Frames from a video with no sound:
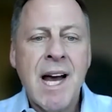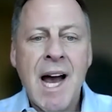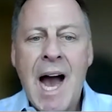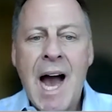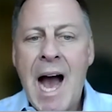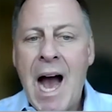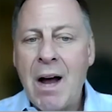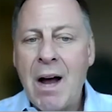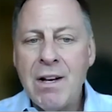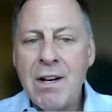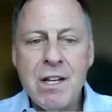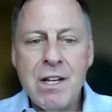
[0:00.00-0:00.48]

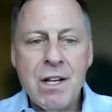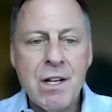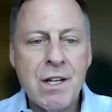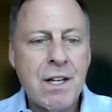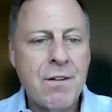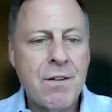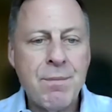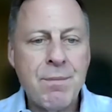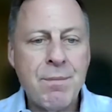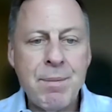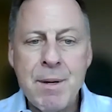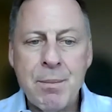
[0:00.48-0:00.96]
how do you
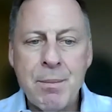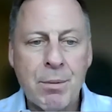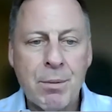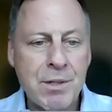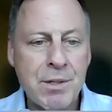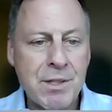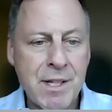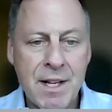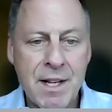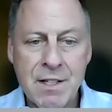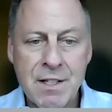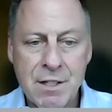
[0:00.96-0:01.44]
give people a
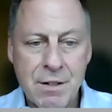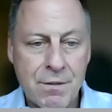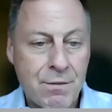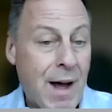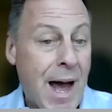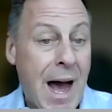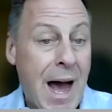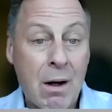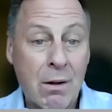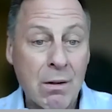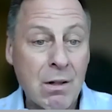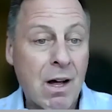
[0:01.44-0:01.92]
sense of
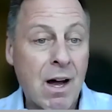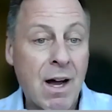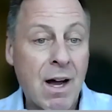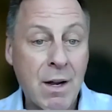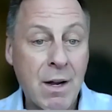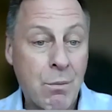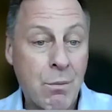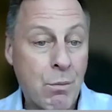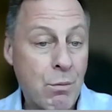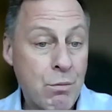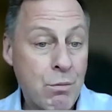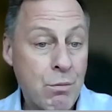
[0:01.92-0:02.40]
how long
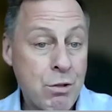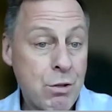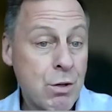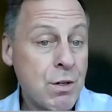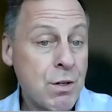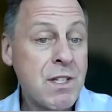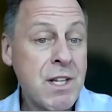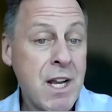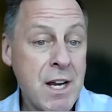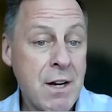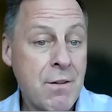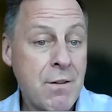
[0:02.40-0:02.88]
it
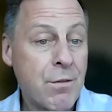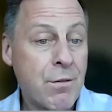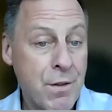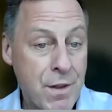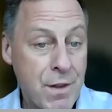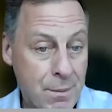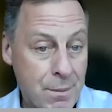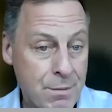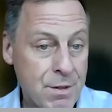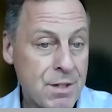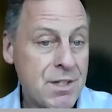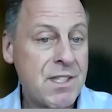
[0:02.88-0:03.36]
should take for
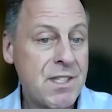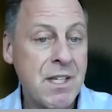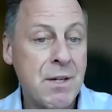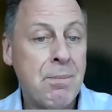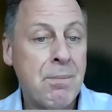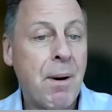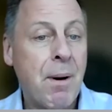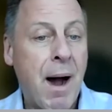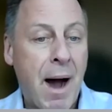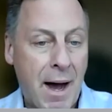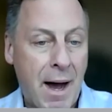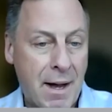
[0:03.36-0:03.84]
them to see
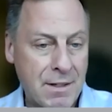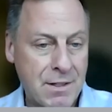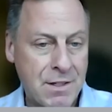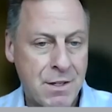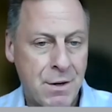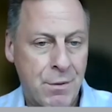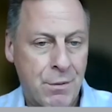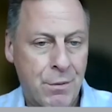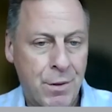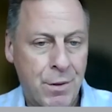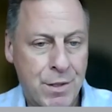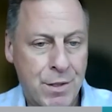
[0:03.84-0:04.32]

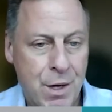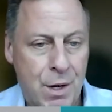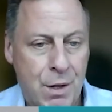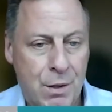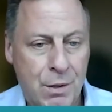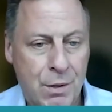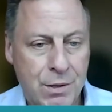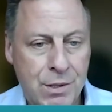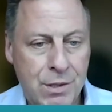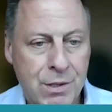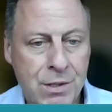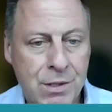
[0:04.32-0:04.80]
positive
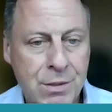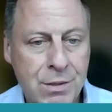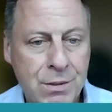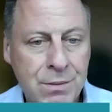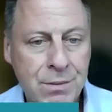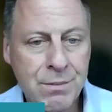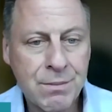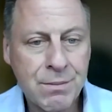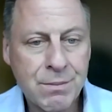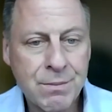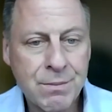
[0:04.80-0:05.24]
results?